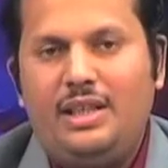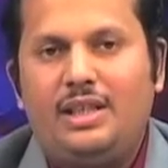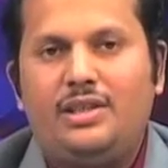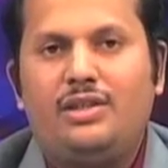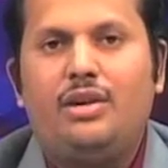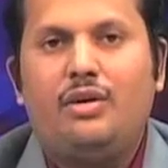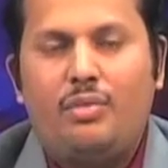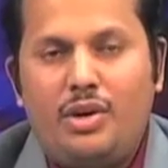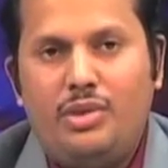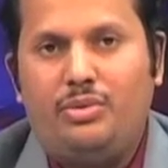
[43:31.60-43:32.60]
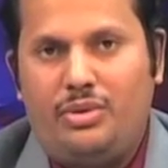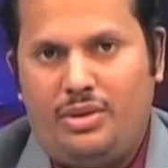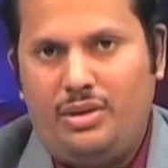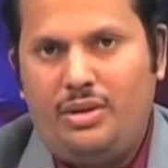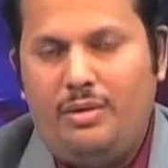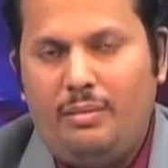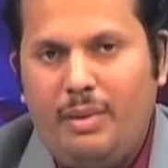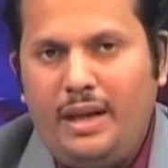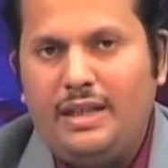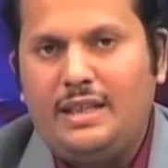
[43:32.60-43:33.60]
is produced
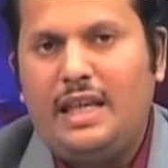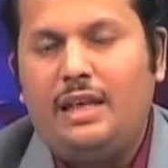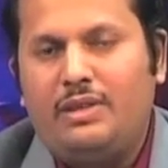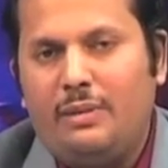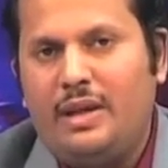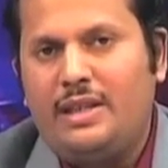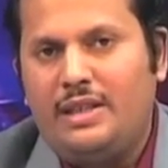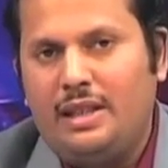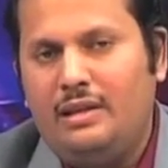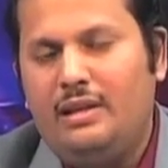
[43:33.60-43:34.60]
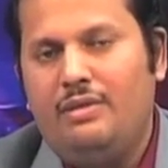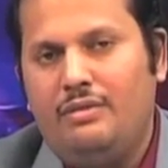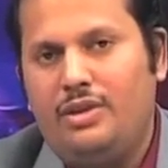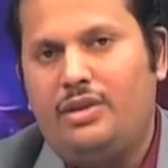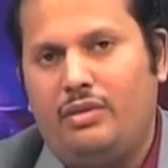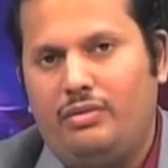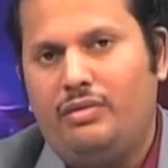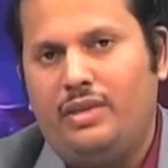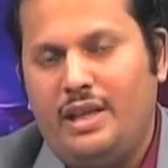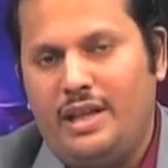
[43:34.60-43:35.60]
by this self referential feature of
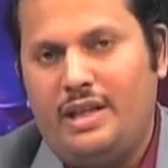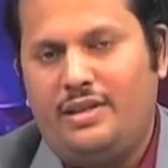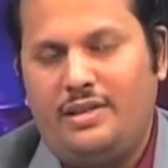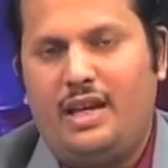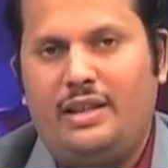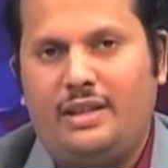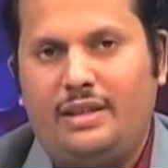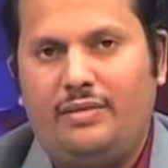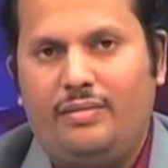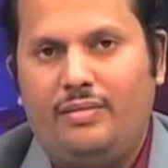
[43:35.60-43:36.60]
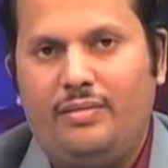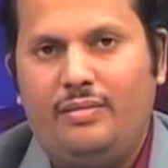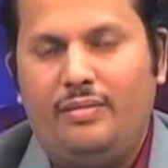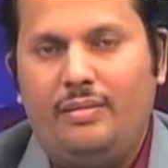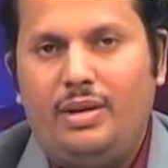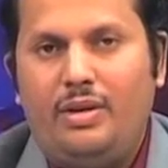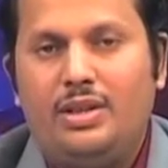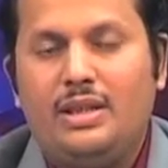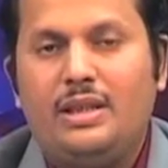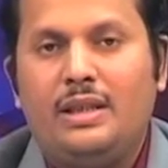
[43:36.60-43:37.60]
intentionality,
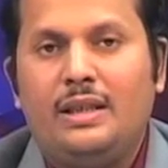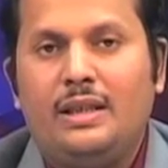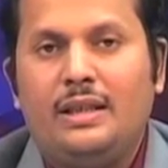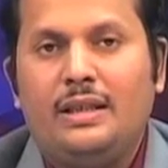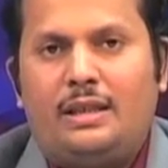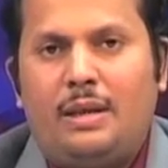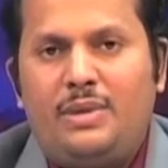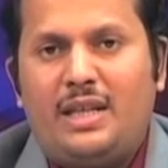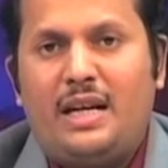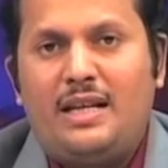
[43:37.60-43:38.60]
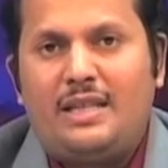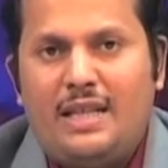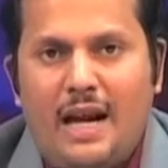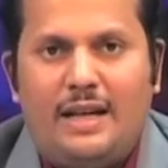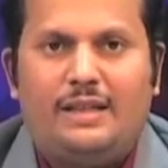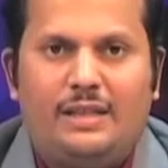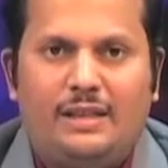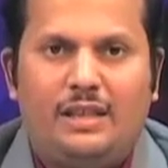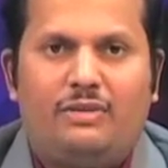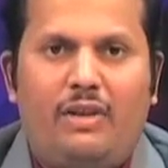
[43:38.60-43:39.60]
because the subject
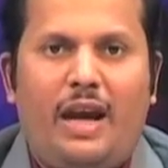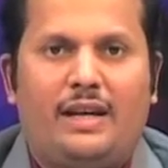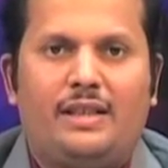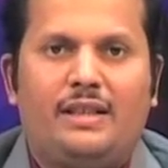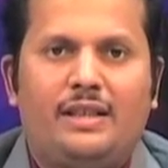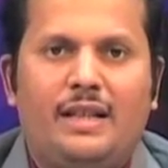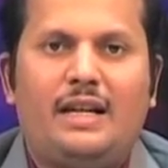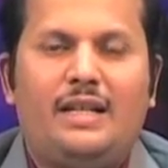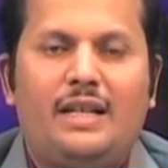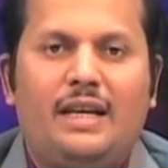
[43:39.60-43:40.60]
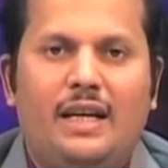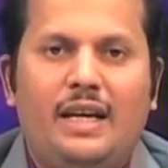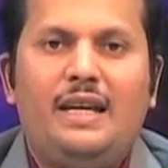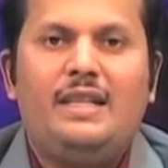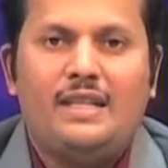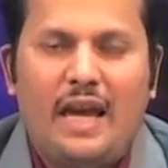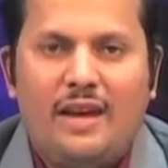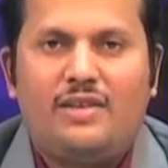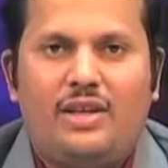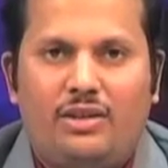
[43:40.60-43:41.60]
understands this fact that he is
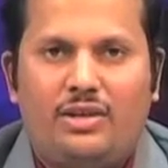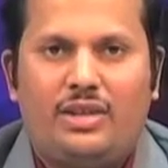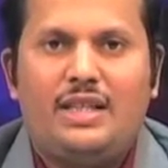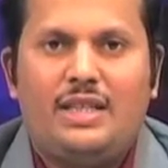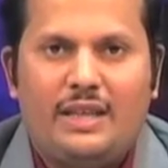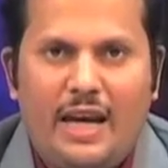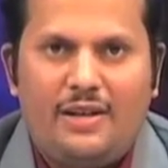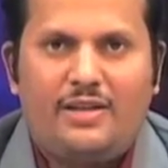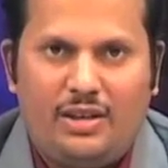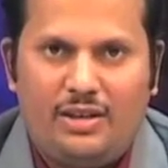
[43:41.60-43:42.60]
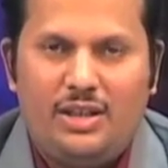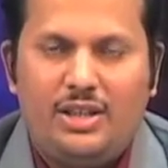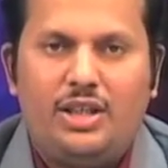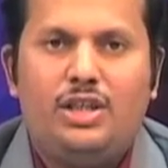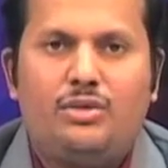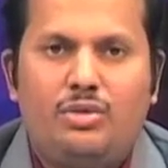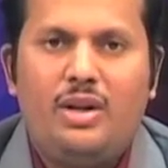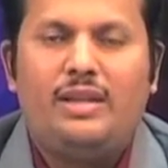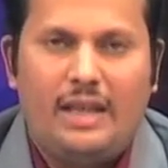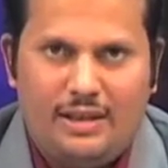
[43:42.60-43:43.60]
acting or she is acting, she is
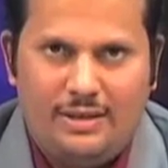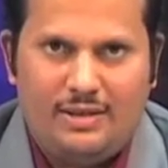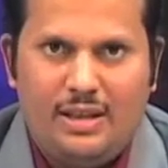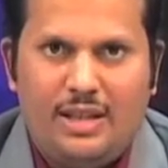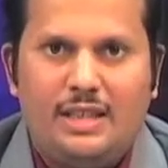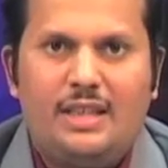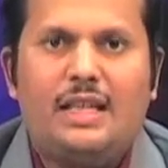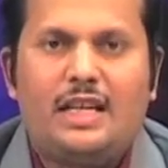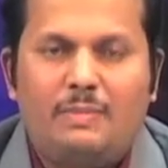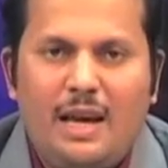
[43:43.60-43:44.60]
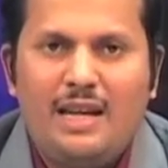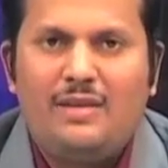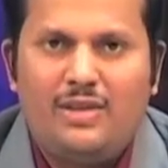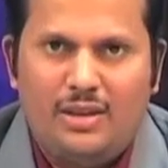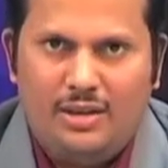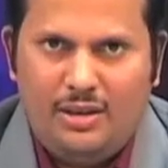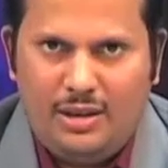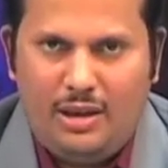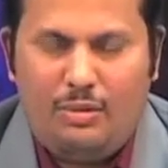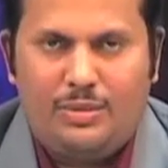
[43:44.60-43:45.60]
doing this she is experiencing
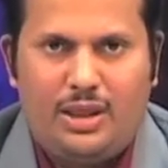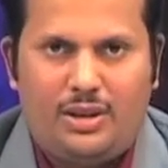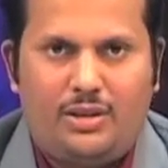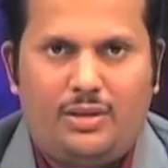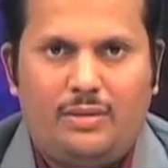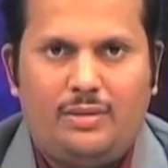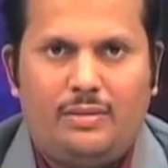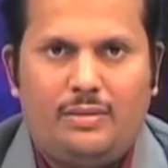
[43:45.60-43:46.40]
the object.